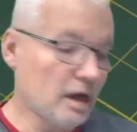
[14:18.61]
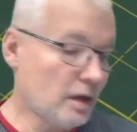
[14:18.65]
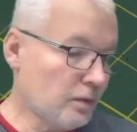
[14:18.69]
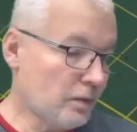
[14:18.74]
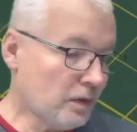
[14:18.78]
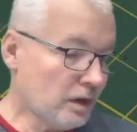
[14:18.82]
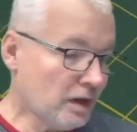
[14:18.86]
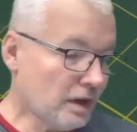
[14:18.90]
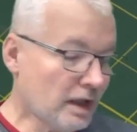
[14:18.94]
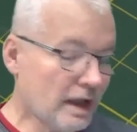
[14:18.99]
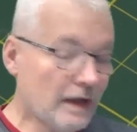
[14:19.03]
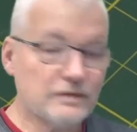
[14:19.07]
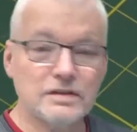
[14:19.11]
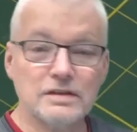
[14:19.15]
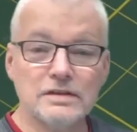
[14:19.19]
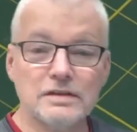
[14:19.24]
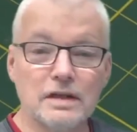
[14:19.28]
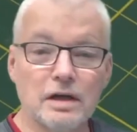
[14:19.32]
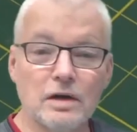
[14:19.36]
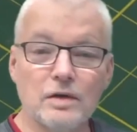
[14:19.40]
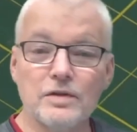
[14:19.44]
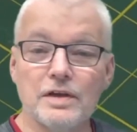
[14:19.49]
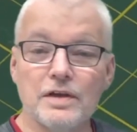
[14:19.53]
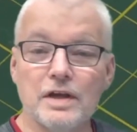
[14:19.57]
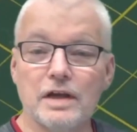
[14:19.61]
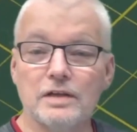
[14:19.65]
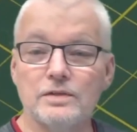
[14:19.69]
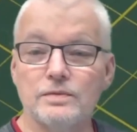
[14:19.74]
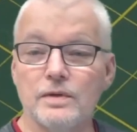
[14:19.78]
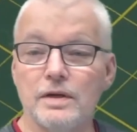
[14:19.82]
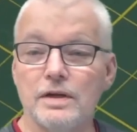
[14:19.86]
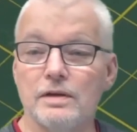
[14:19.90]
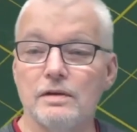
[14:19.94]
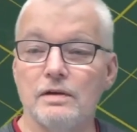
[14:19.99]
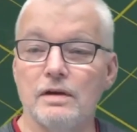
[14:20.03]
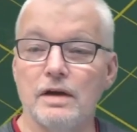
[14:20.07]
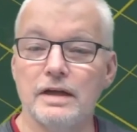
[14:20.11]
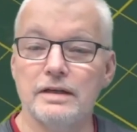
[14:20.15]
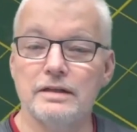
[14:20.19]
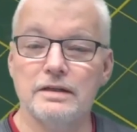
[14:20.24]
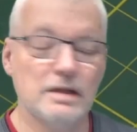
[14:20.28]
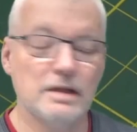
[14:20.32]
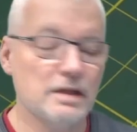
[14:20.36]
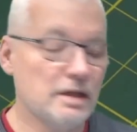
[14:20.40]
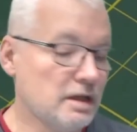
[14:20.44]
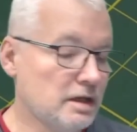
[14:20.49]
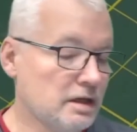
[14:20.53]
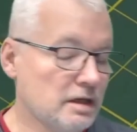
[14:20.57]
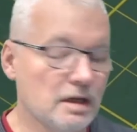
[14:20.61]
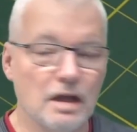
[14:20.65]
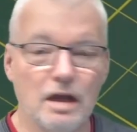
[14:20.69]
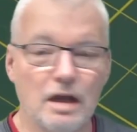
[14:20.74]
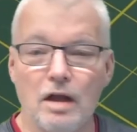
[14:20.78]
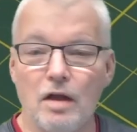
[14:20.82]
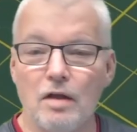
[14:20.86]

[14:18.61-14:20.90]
I will have to tell the Arduino IDE